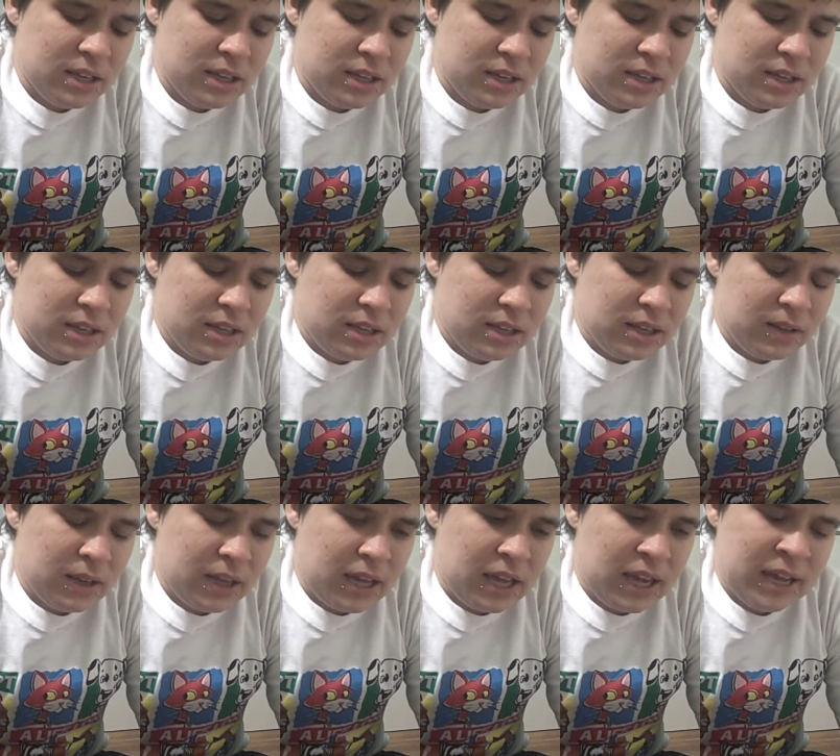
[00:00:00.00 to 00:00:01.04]
it
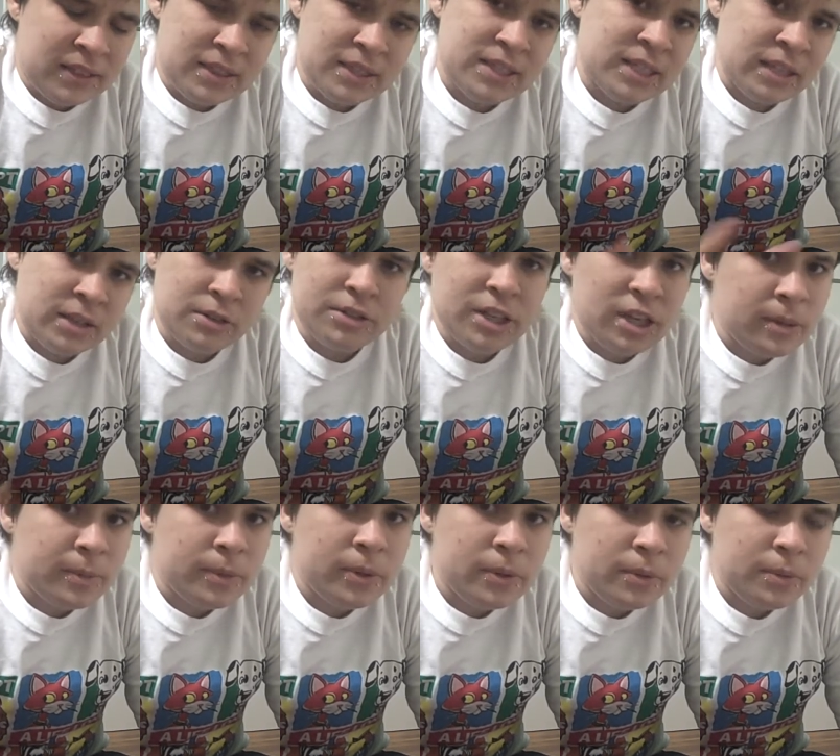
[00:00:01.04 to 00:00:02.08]
like at the dinner
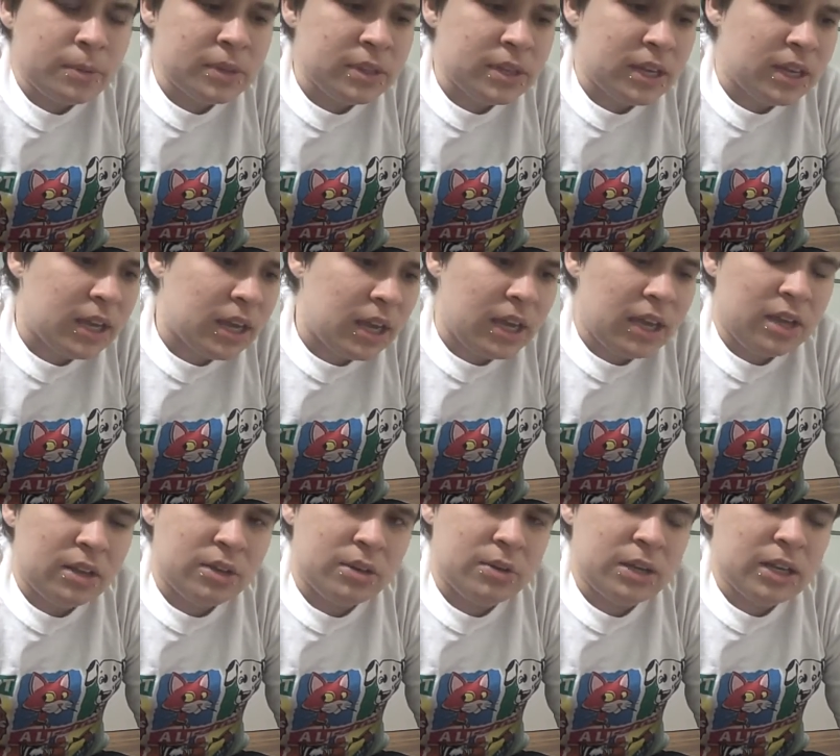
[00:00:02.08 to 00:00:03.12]
table with like, you
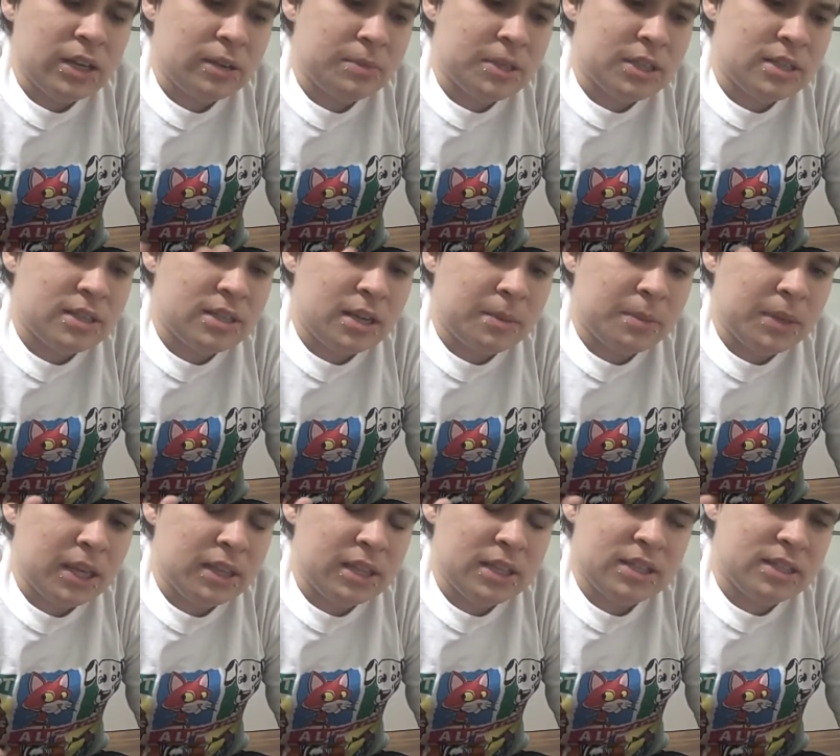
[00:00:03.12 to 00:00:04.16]
know, and I'm
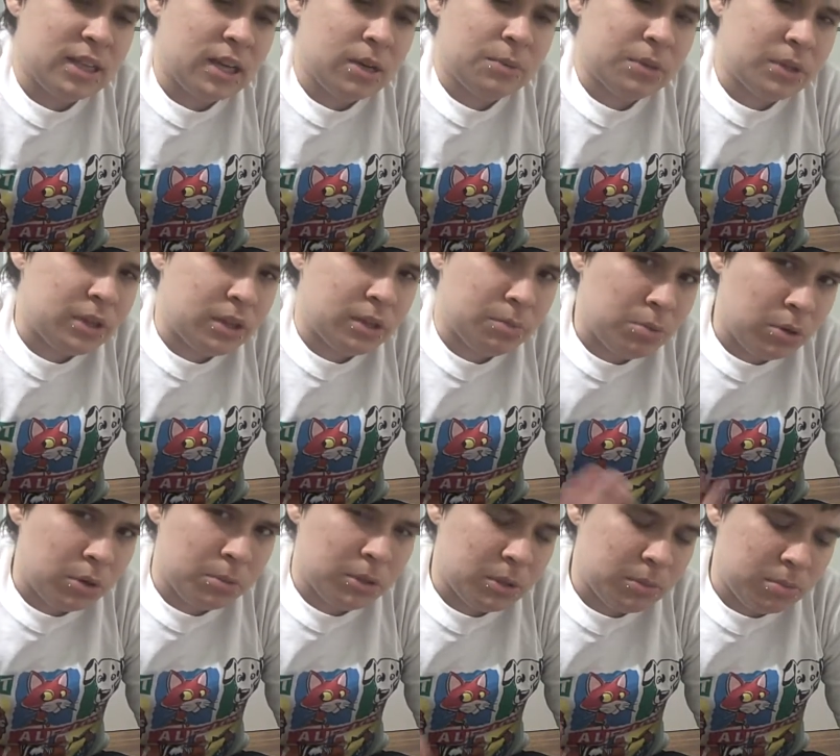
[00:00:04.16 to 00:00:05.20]
like, that's not really an
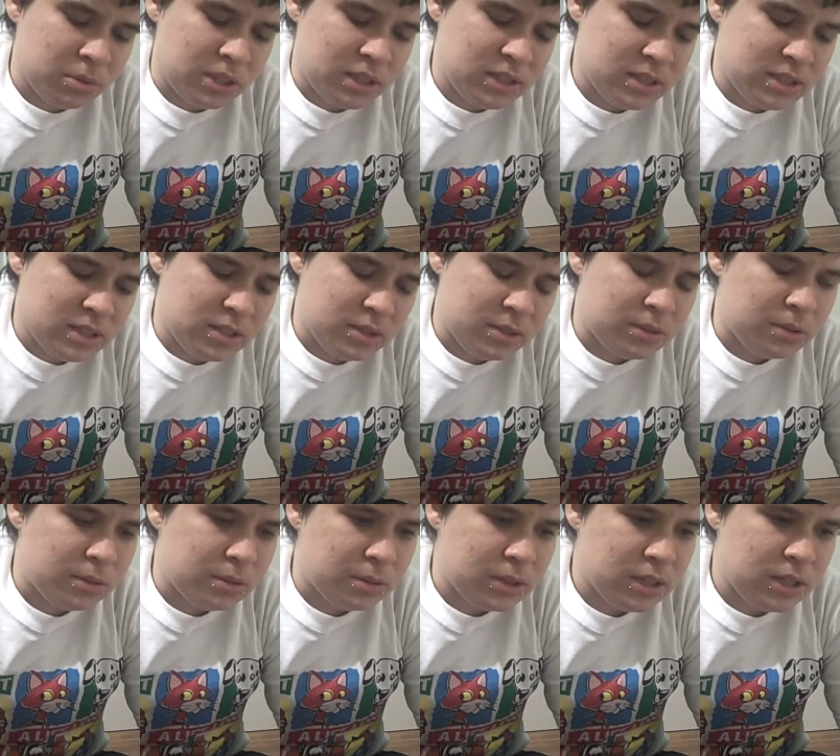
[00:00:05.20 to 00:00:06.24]
appropriate place to
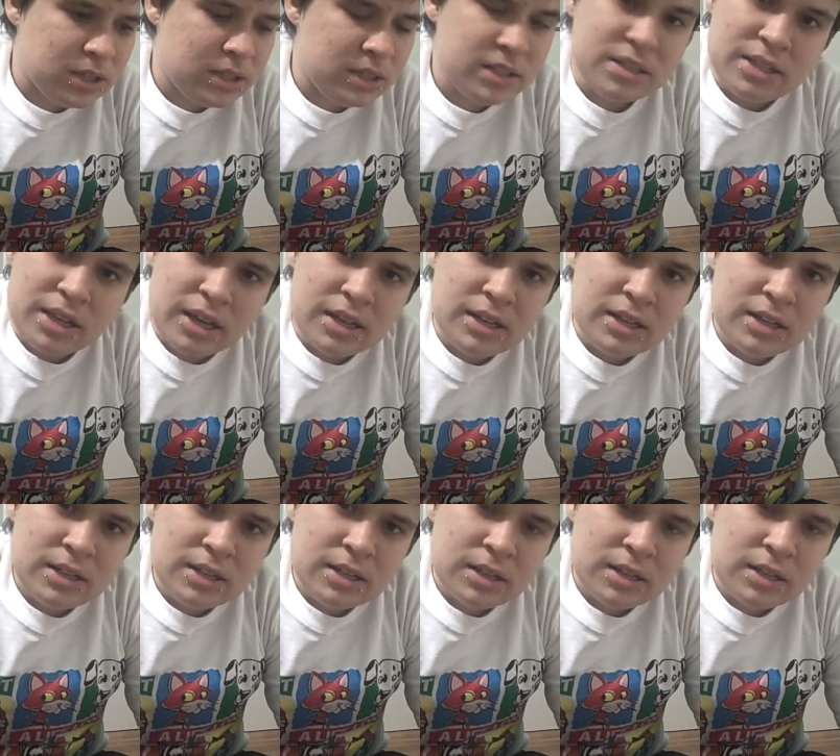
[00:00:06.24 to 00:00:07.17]
say it.